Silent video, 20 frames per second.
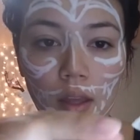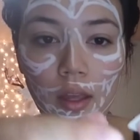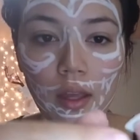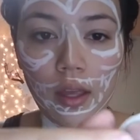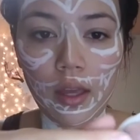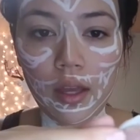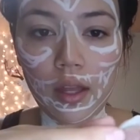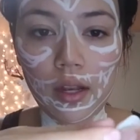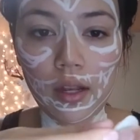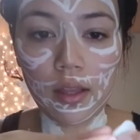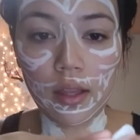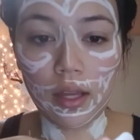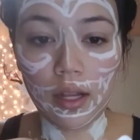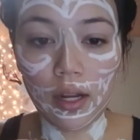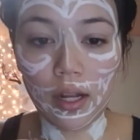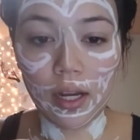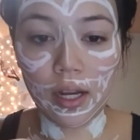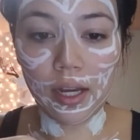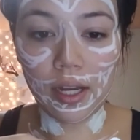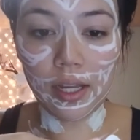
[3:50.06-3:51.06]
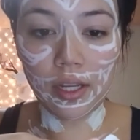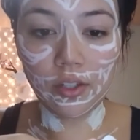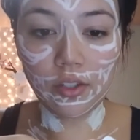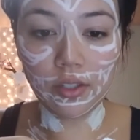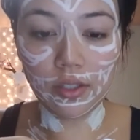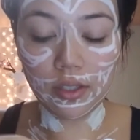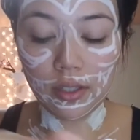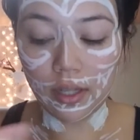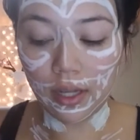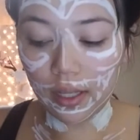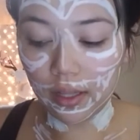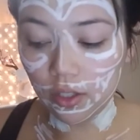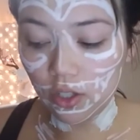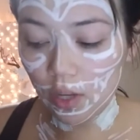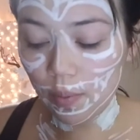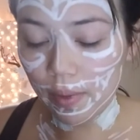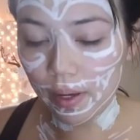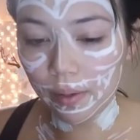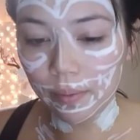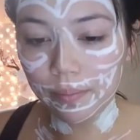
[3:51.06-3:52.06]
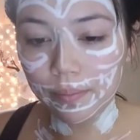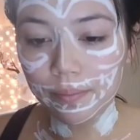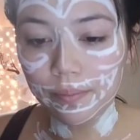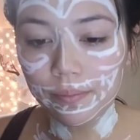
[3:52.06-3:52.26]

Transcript: And then I just cut the shape out.